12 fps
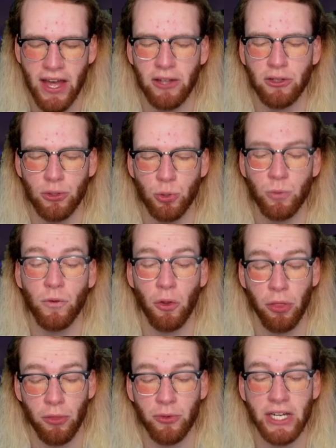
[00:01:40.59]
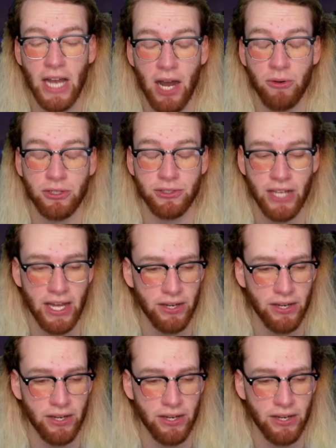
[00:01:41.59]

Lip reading: that loop for 3 hours